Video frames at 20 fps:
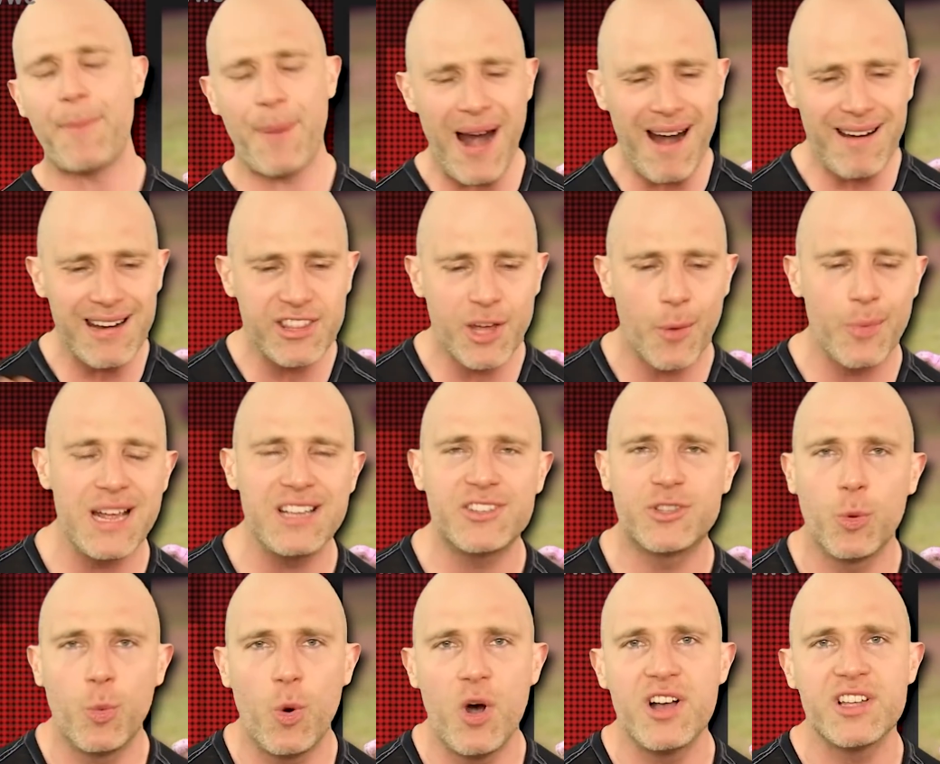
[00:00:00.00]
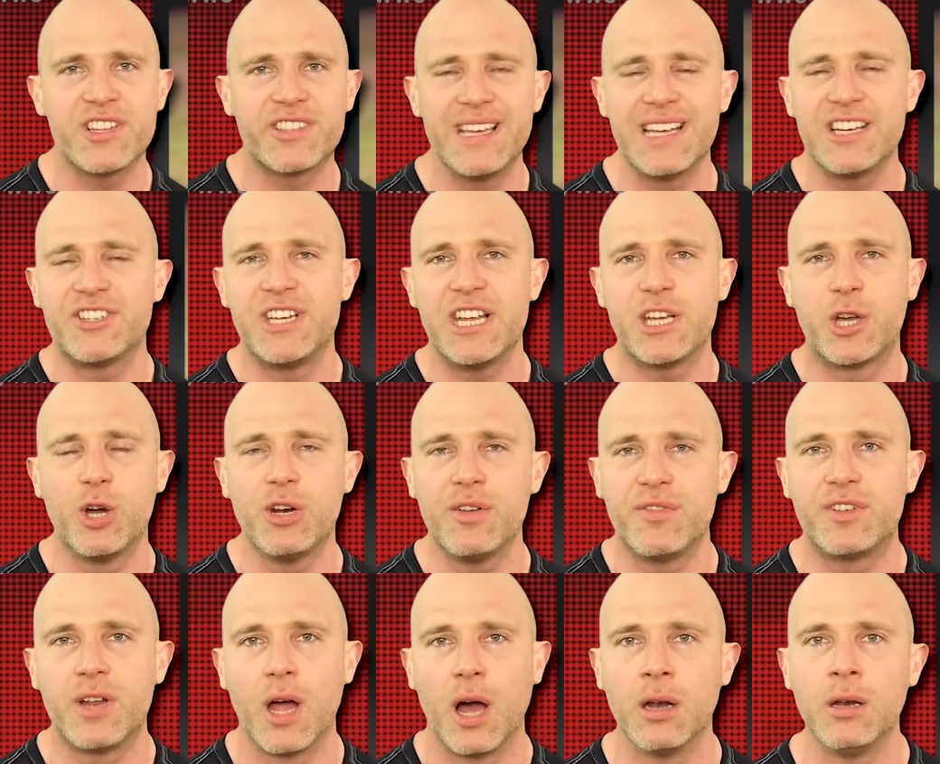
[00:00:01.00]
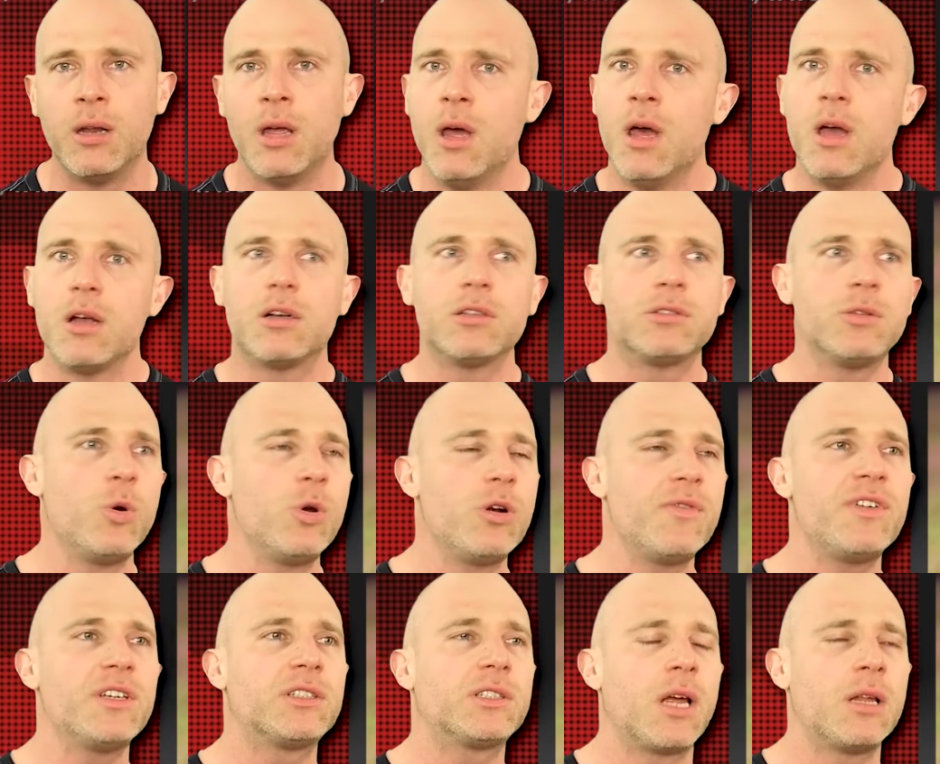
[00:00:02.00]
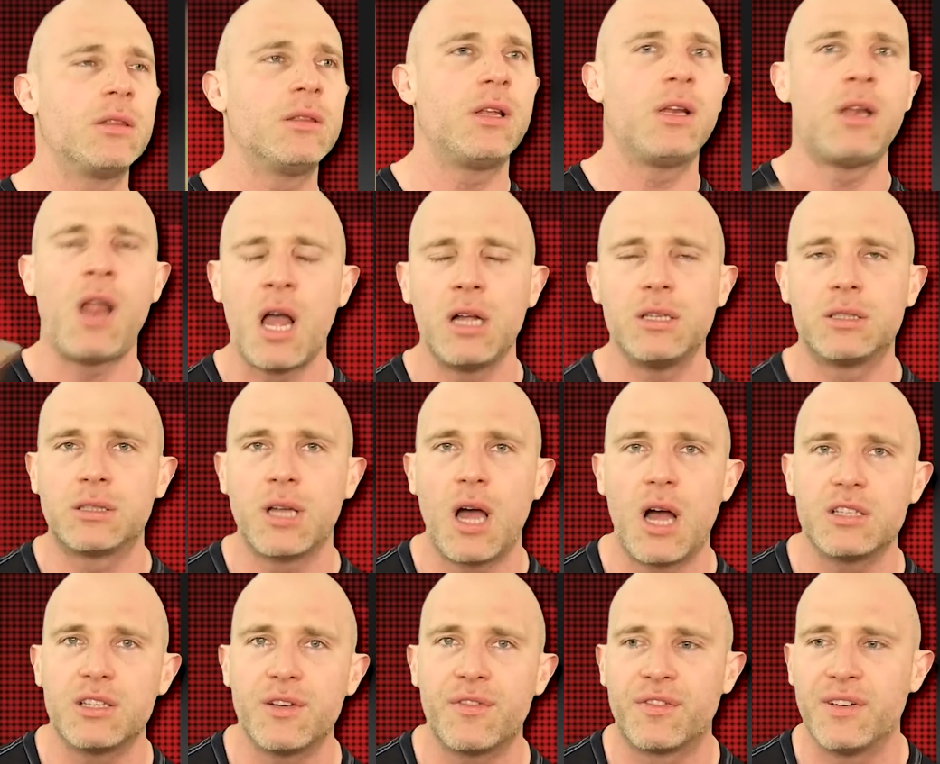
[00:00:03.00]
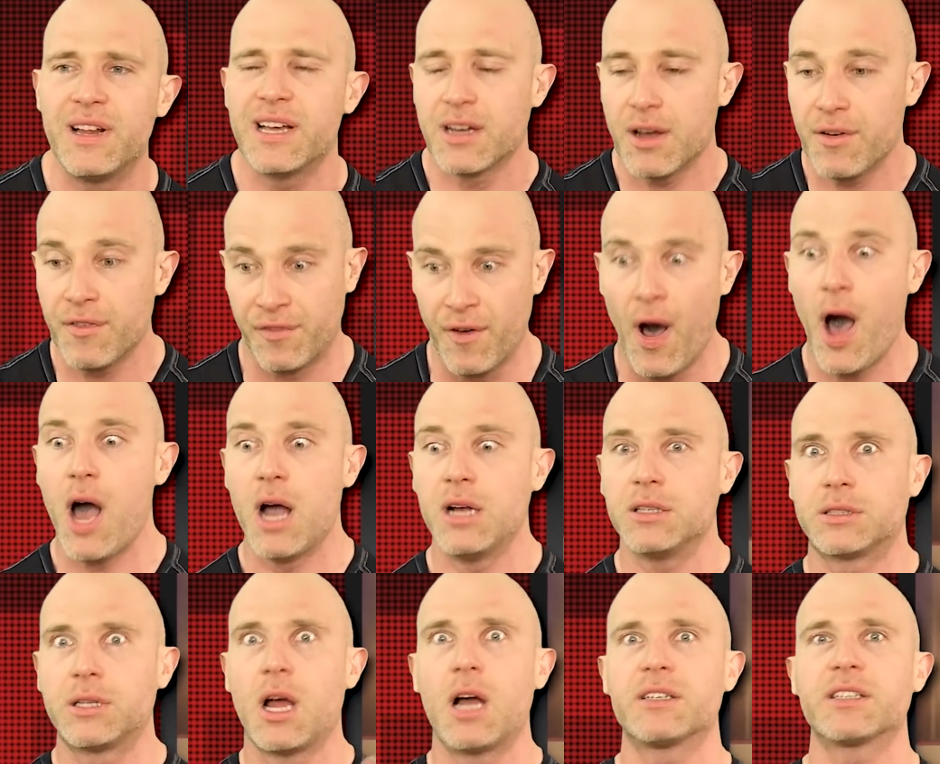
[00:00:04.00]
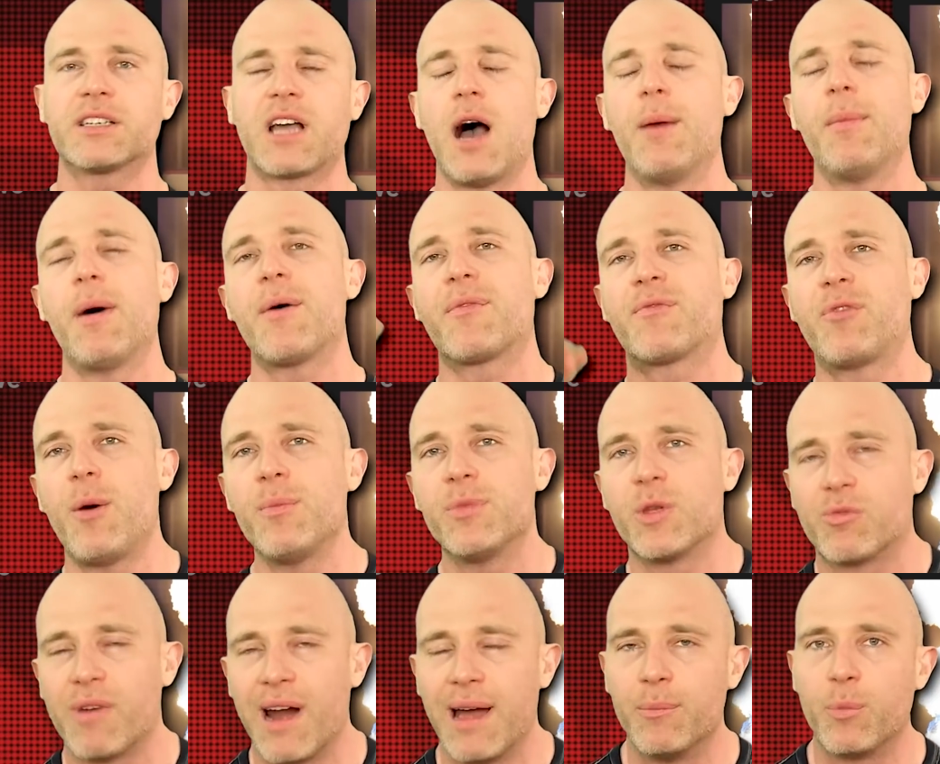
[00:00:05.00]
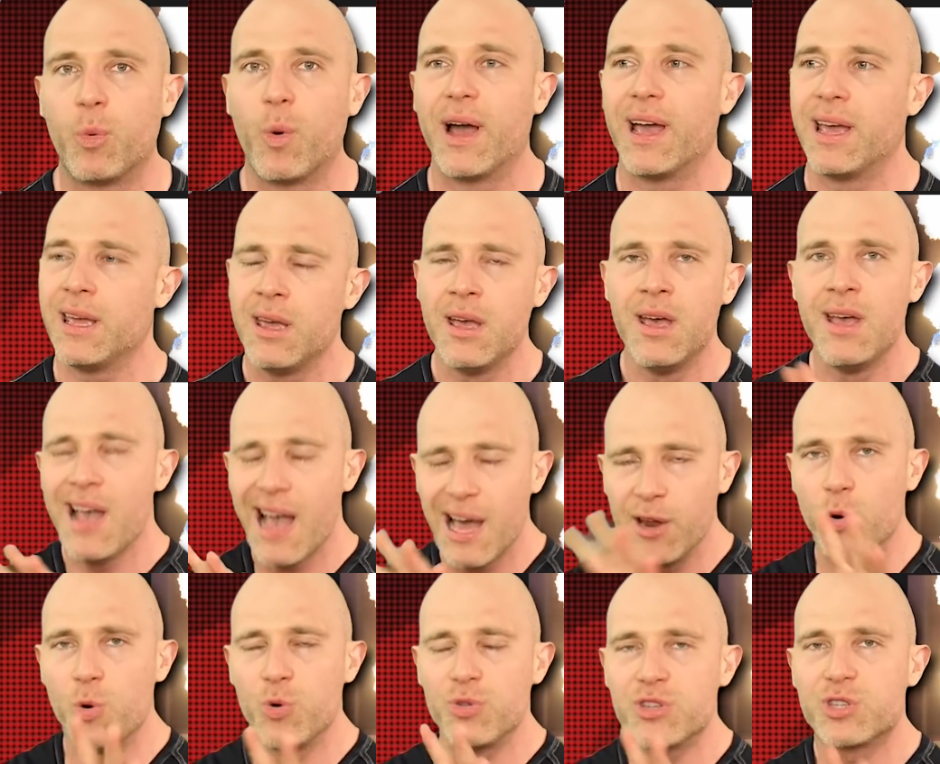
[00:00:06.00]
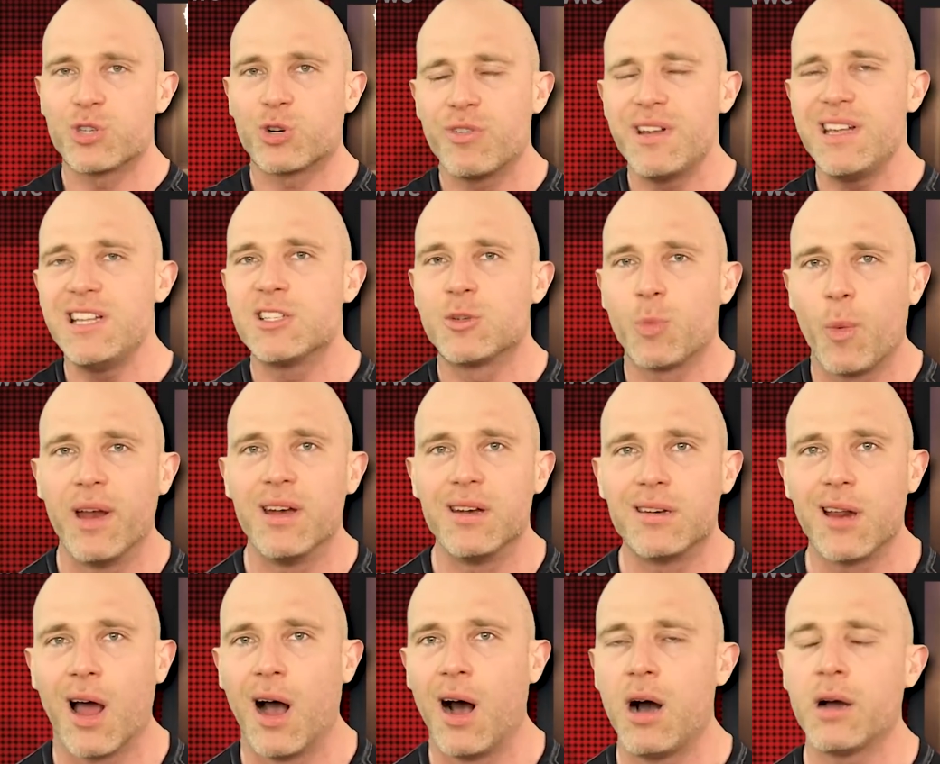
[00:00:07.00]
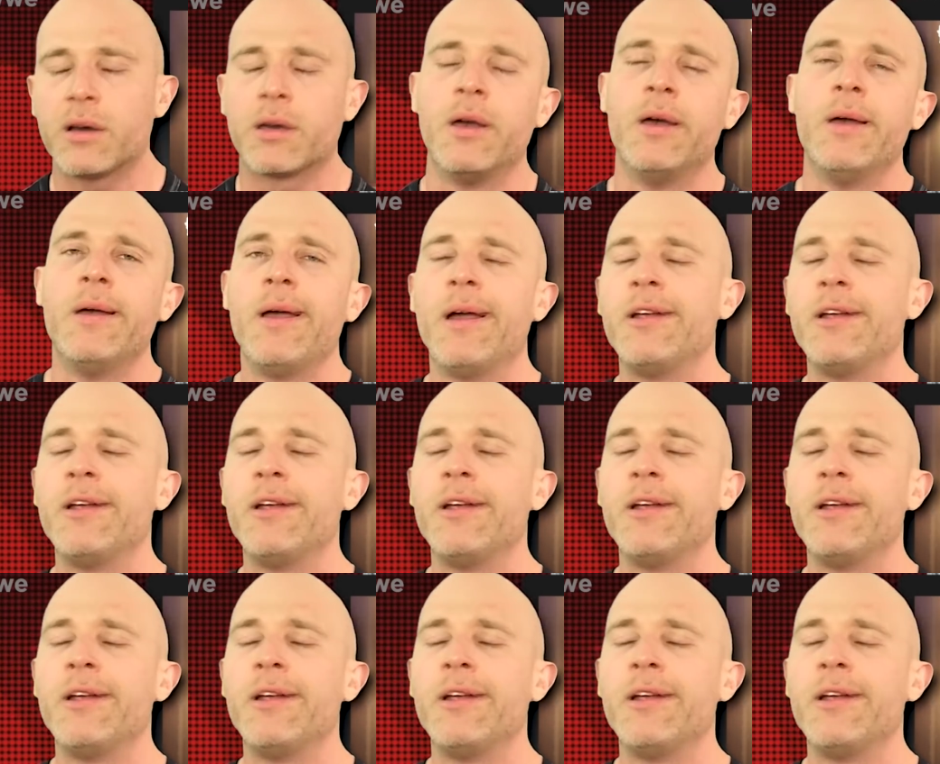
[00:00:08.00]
Apparently, though, it is the worst thing she could have done, because all of a sudden the lights started to flicker, fire started to come up from the rampway, and all the screens went dark,